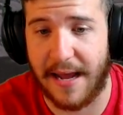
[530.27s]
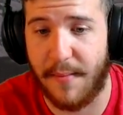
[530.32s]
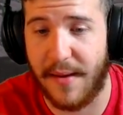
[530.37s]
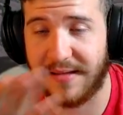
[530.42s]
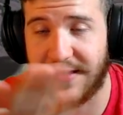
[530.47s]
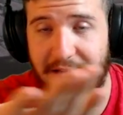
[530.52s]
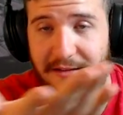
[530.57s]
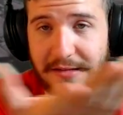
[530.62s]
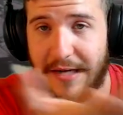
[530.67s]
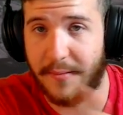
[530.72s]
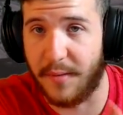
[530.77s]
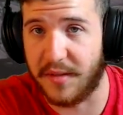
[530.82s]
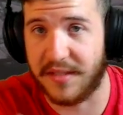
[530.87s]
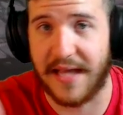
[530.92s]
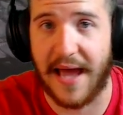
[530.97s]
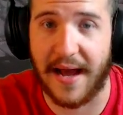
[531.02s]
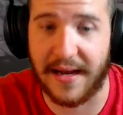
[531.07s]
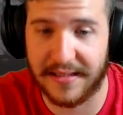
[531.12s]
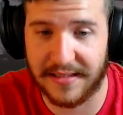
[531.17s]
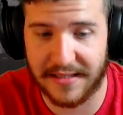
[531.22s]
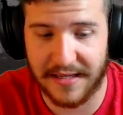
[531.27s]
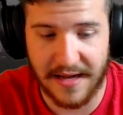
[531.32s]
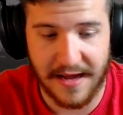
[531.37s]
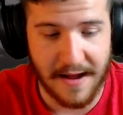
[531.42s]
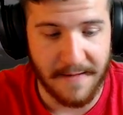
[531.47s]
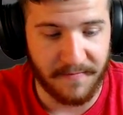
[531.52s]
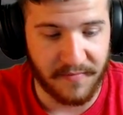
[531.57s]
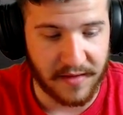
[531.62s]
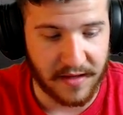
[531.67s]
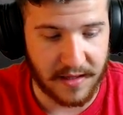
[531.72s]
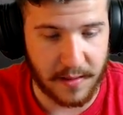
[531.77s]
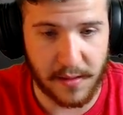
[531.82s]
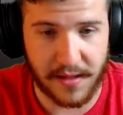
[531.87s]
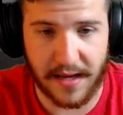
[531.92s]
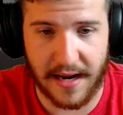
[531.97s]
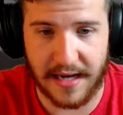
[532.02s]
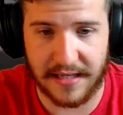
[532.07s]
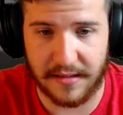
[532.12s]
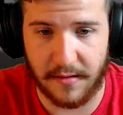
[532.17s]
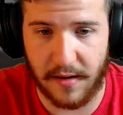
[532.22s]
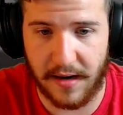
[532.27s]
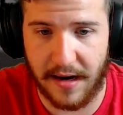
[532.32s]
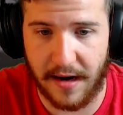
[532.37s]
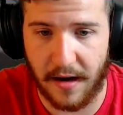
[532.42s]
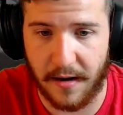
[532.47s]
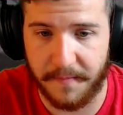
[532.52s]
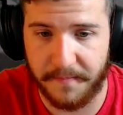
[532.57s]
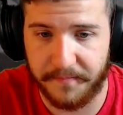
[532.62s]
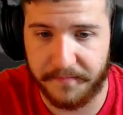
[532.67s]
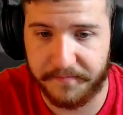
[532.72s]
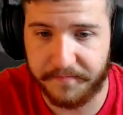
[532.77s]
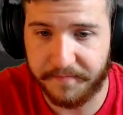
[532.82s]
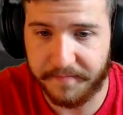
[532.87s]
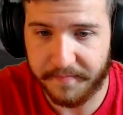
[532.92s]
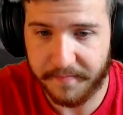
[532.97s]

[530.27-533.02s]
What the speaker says: He basically triple stacks. Looking at his right here.